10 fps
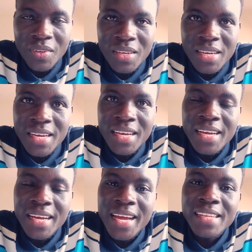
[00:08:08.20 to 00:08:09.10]
and
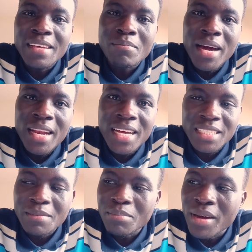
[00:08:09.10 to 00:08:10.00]
the balance and
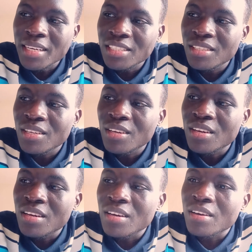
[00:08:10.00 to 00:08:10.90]
part
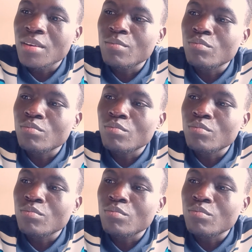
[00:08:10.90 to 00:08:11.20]
of